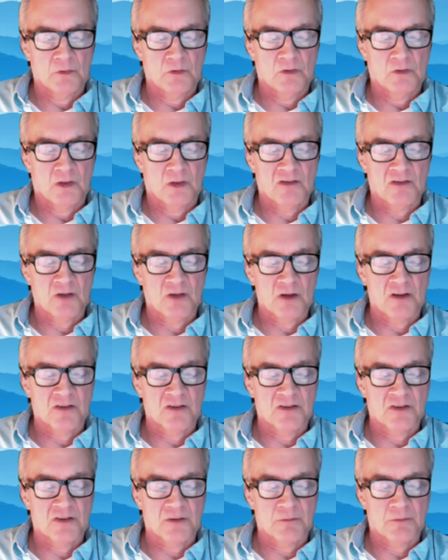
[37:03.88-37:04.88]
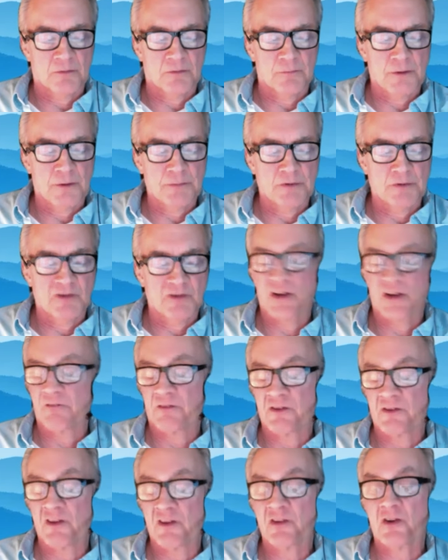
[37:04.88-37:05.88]
as long as the people in San
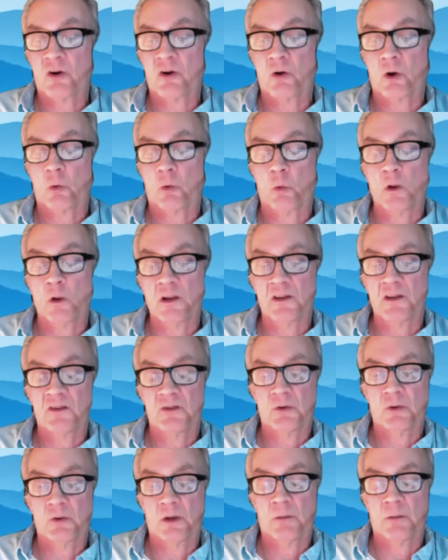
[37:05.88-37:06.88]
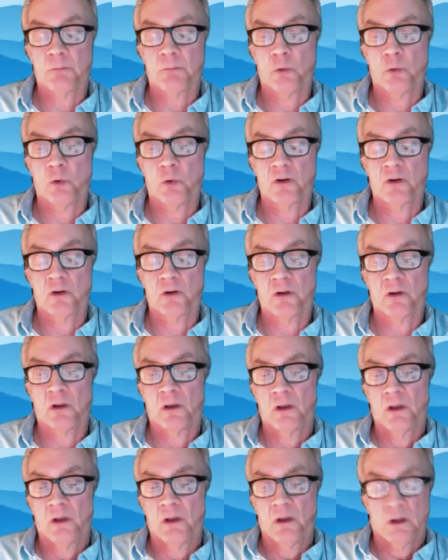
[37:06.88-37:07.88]
Francisco are willing to import
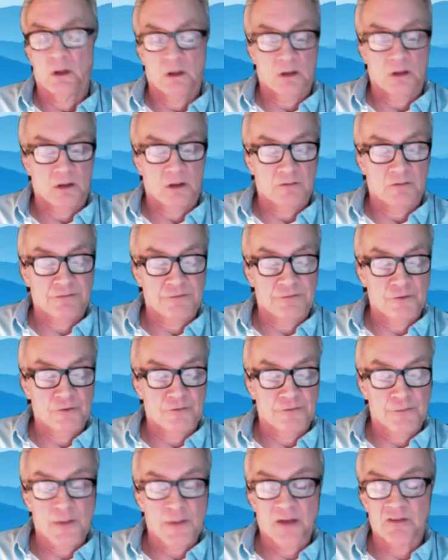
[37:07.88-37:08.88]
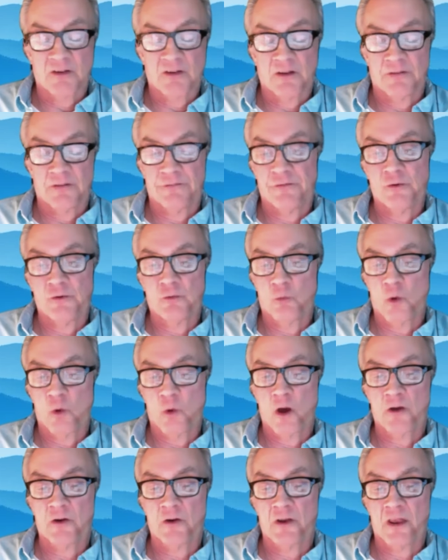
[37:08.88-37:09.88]
food and
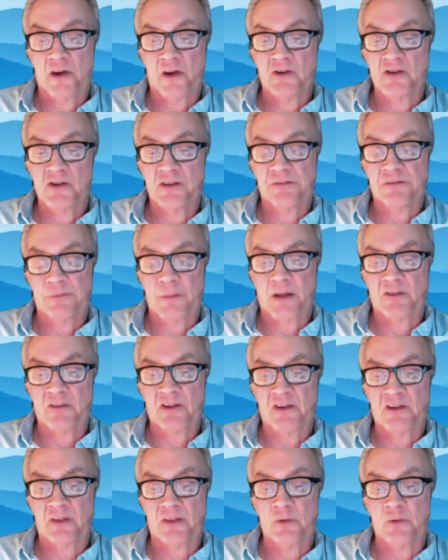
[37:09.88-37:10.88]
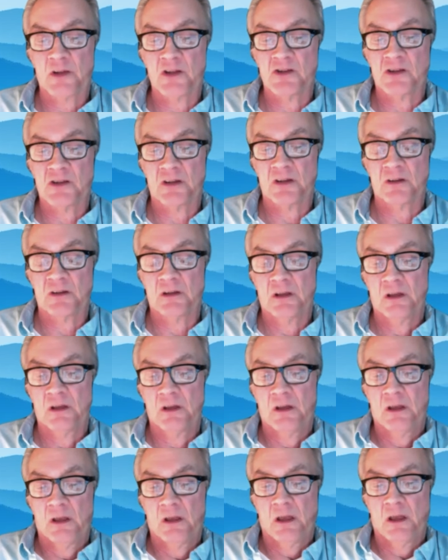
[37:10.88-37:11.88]
water and energy from outside the region,
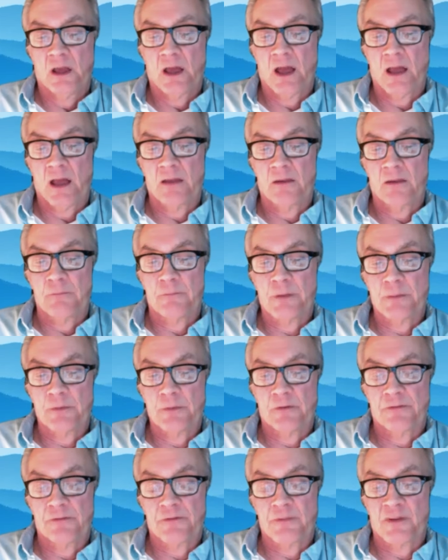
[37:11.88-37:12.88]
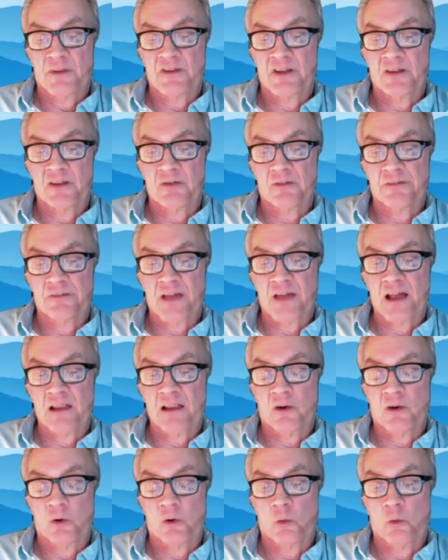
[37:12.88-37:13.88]
and the people from the Central
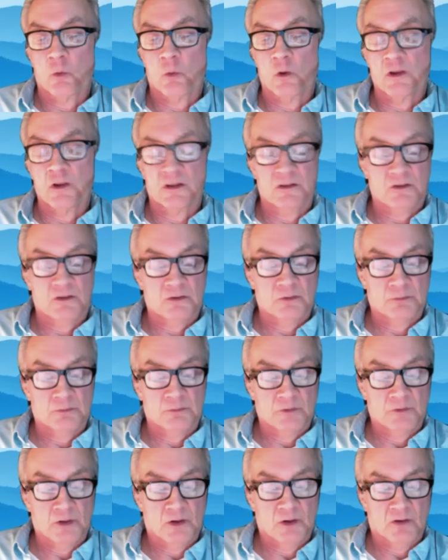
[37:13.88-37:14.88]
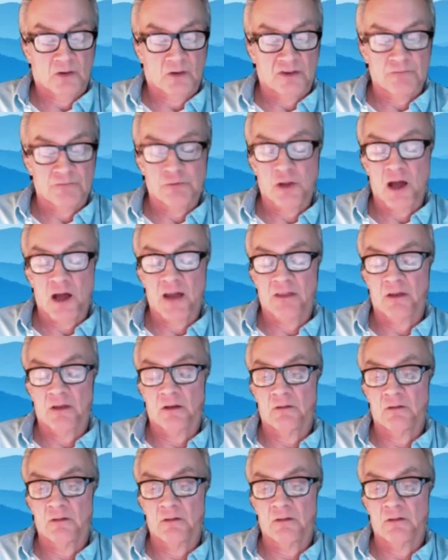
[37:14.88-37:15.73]
Valley are willing to, you know, supply the